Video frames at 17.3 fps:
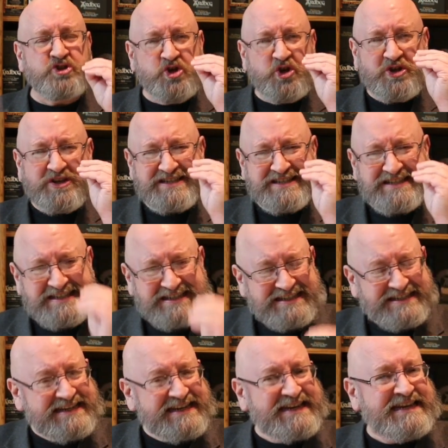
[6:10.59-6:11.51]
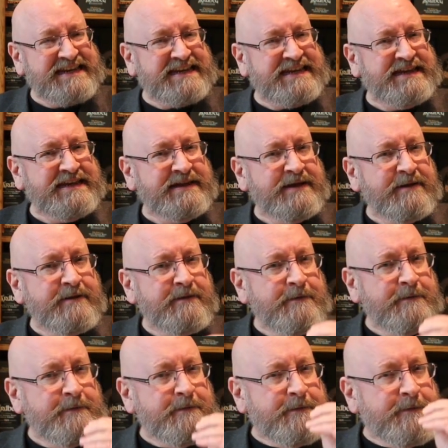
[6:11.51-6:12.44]
You can see
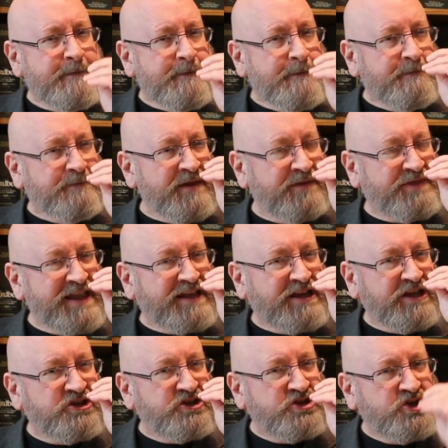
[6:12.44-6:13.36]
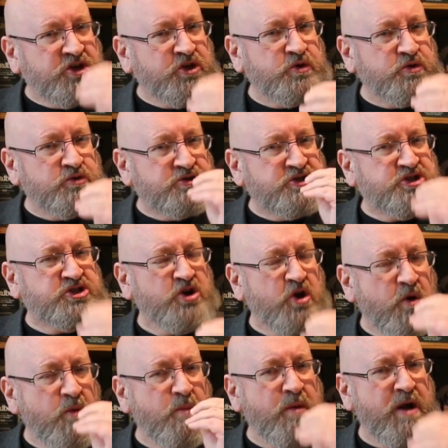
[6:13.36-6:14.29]
that they could do
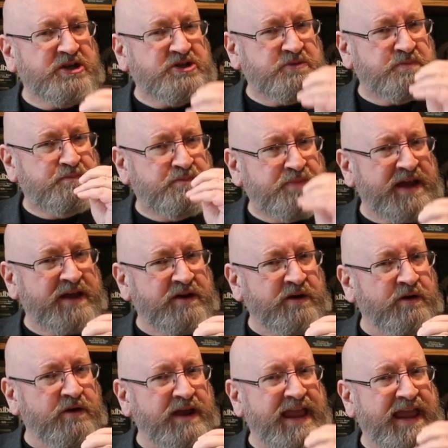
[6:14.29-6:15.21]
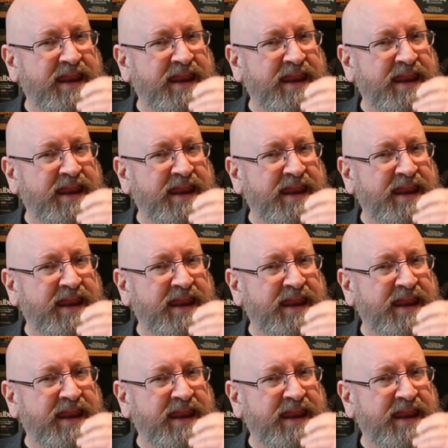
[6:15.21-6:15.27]
so much better,